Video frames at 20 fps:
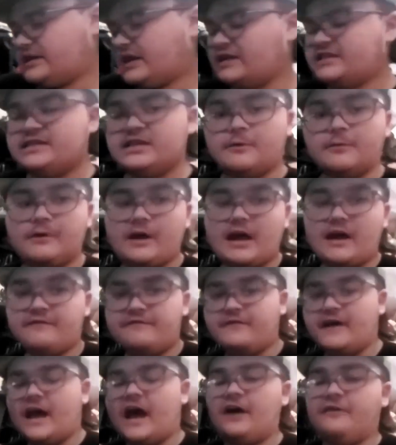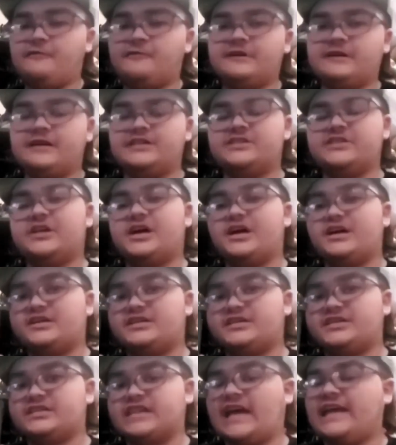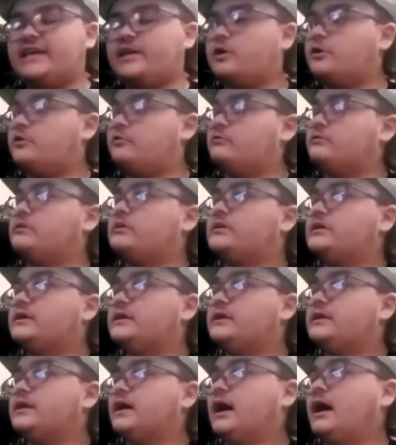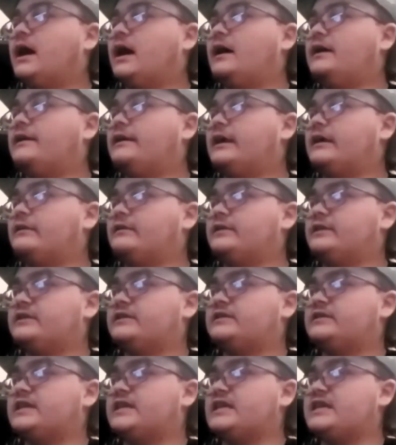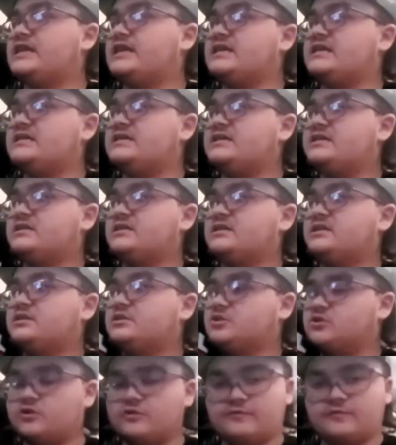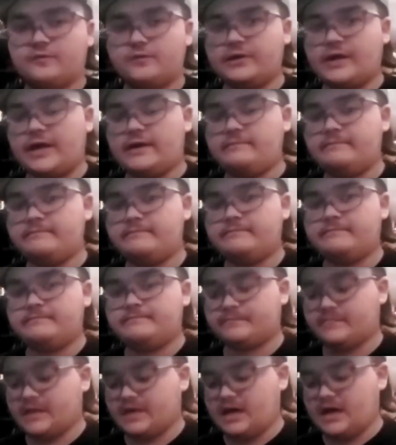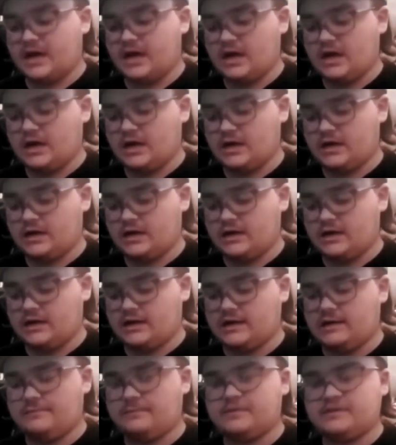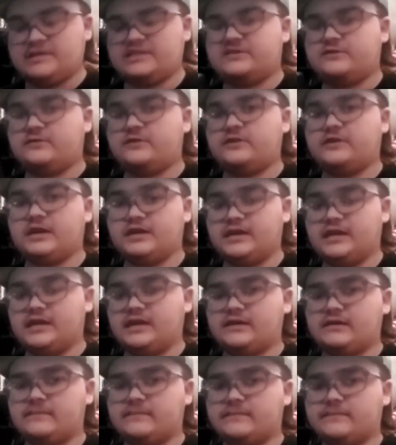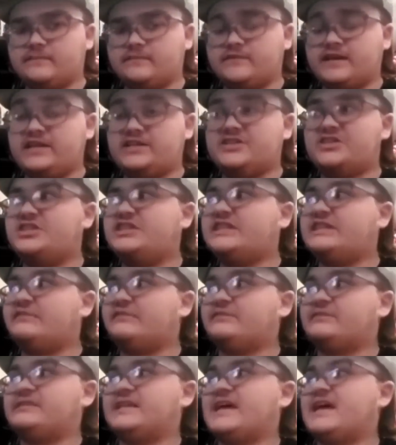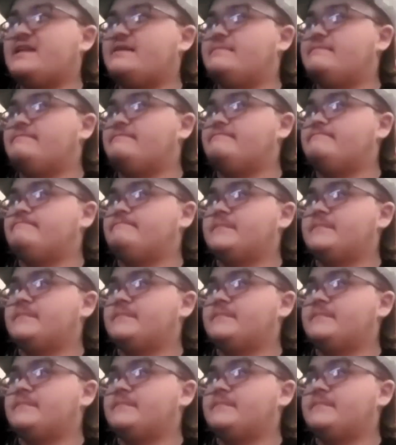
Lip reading: Next up, we have Alfred Hitchcock's Psycho. Now, this is true 4K. But this only, again, comes with HDR10.